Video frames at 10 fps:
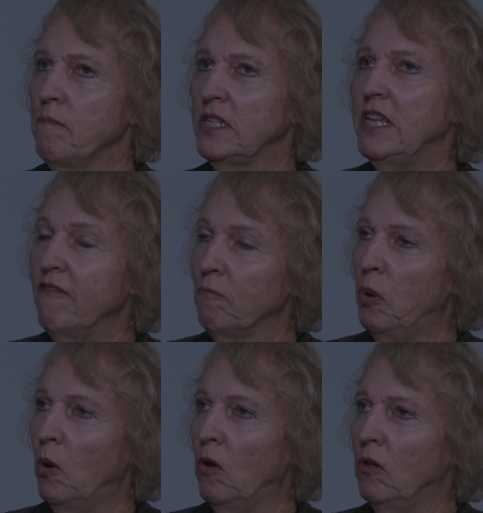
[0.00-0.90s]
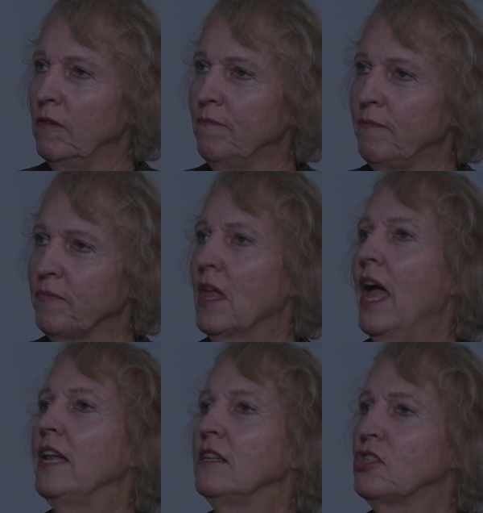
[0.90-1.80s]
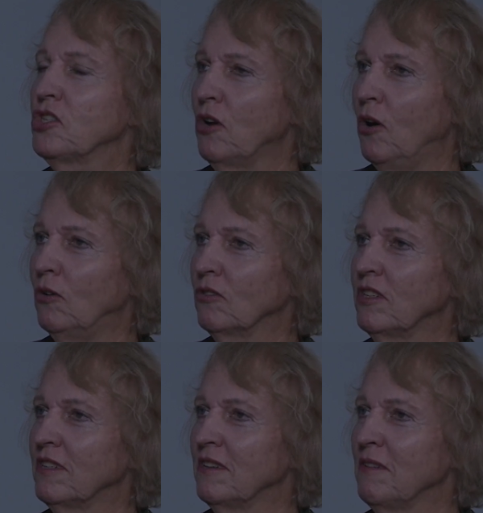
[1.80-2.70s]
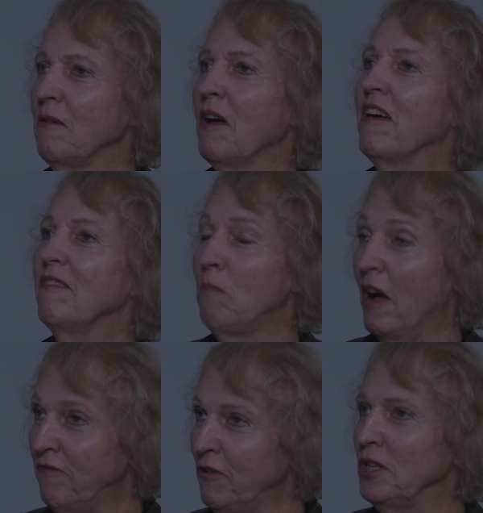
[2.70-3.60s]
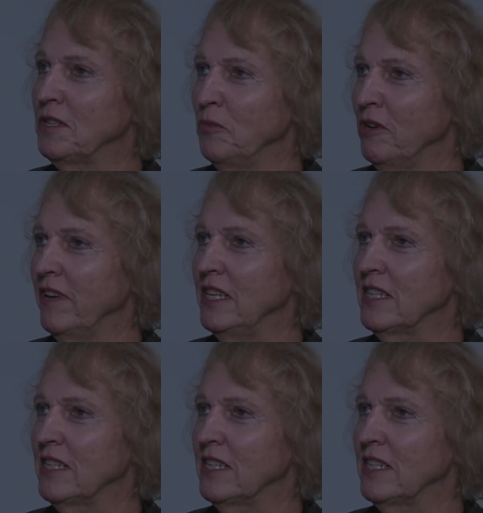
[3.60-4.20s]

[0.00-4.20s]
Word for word: Stephen Paul had sold my first movie,